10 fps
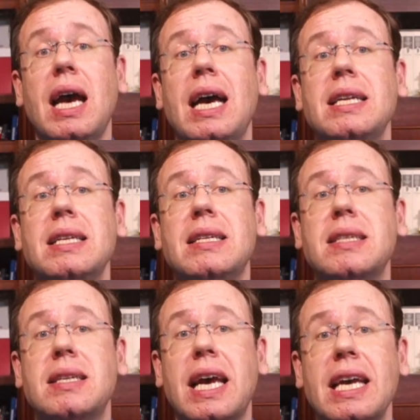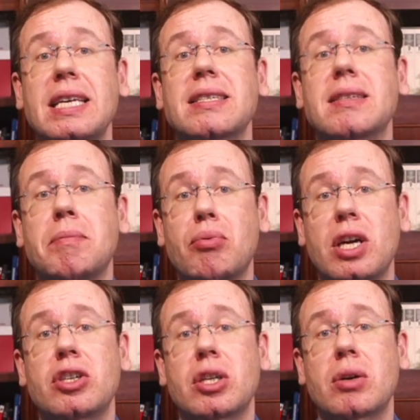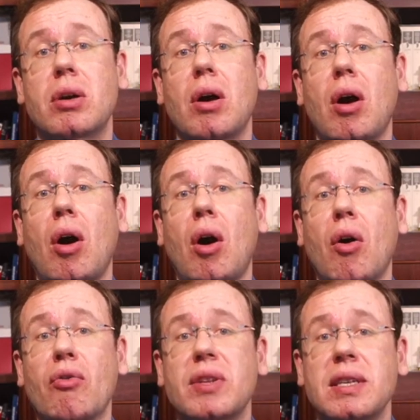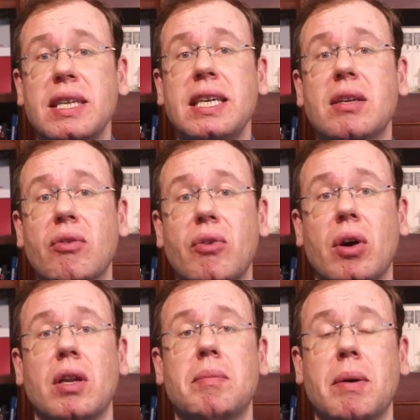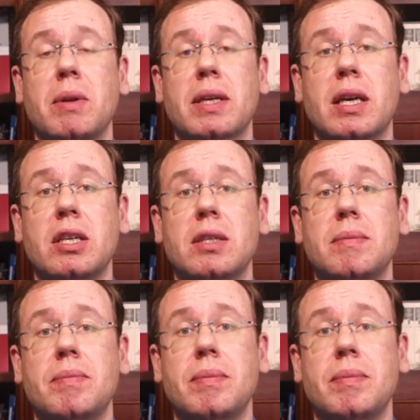and it takes the pressure of the need of early publication.